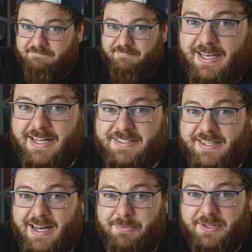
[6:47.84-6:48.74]
Hence the
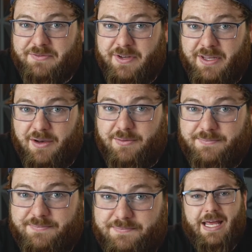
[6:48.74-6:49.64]
name of this video.
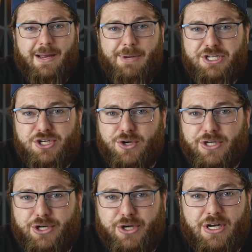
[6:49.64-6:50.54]
And I mentioned
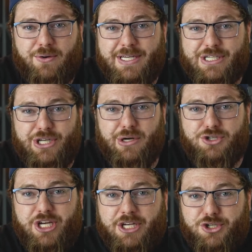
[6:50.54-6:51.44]
earlier, you can always,
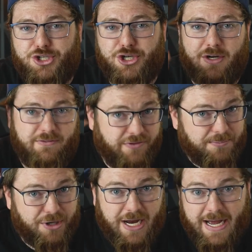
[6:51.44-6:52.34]
change your shirt, flip
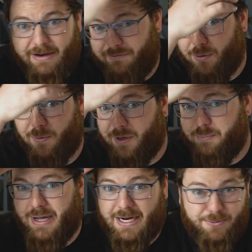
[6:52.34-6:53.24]
your hat forward,
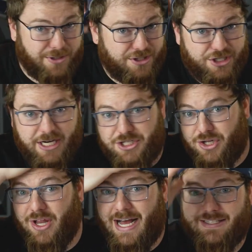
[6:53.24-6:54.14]
backwards, change the
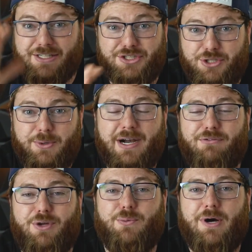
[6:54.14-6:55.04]
glasses, do whatever
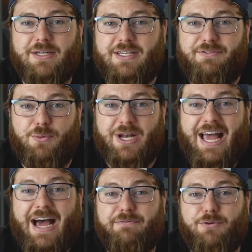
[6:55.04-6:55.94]
you want if you want to
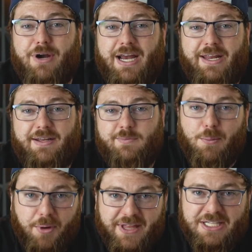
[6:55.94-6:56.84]
add variety,
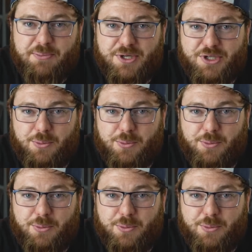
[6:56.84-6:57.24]
but that's personal